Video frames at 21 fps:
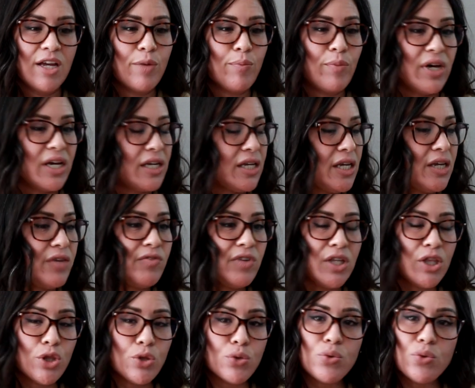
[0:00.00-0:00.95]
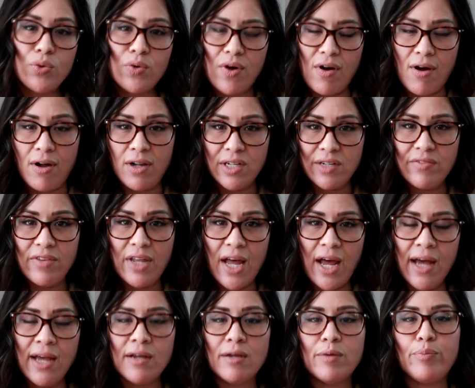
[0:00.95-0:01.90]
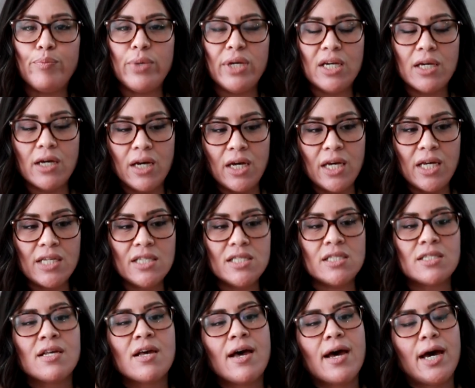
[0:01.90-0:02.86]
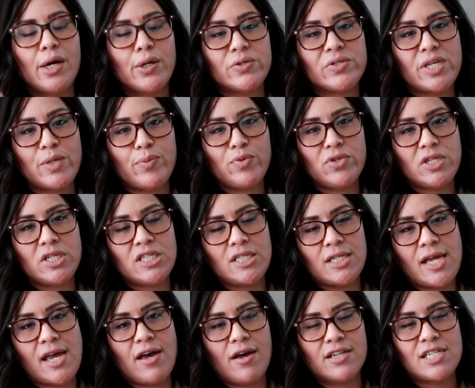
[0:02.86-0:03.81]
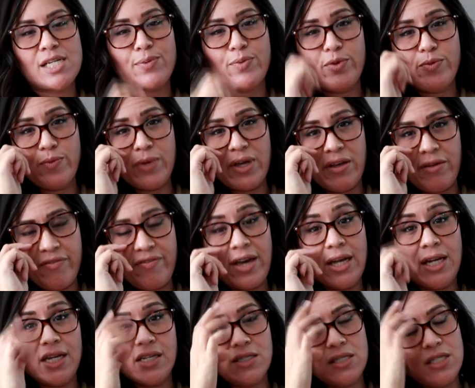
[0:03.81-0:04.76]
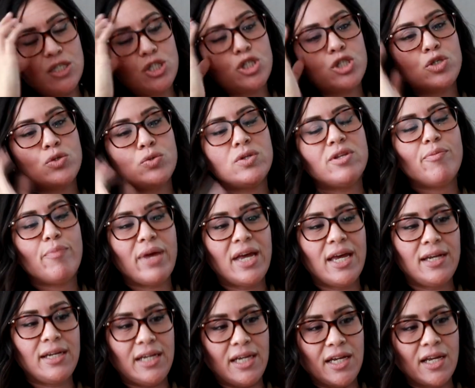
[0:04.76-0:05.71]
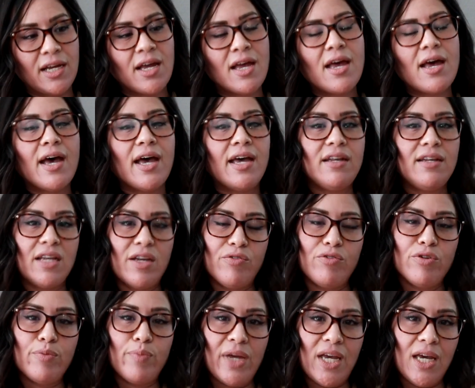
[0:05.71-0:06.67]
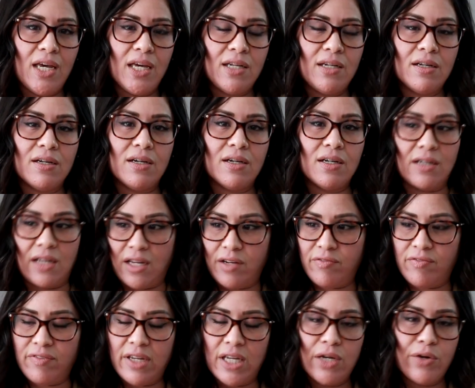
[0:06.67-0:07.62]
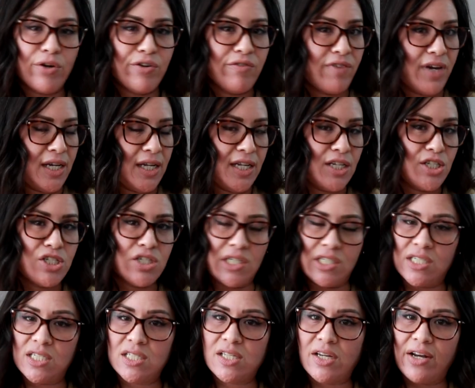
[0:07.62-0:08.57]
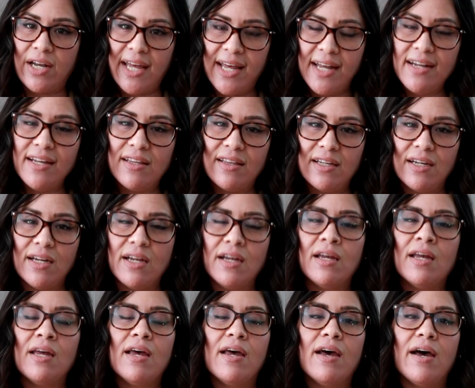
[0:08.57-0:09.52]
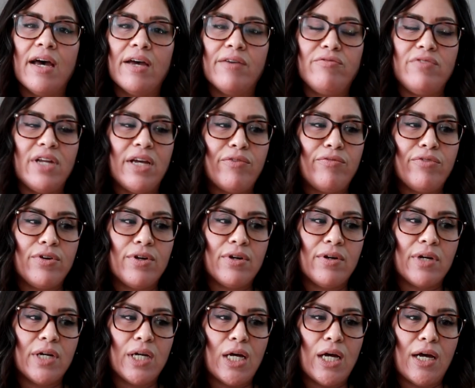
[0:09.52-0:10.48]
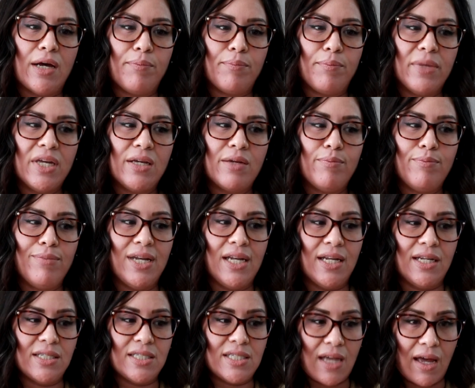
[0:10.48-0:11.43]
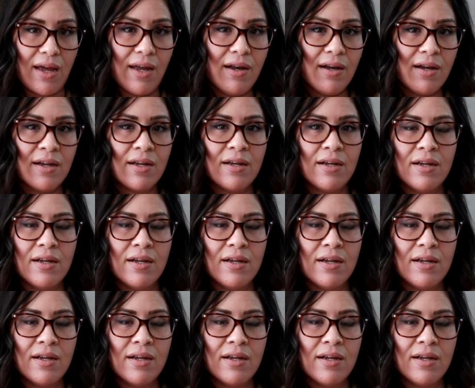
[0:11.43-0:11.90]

But even through all of that, because I was able to stay on top of my finances to the penny, I never paid a late fee or finance charges on anything. I've never been in debt.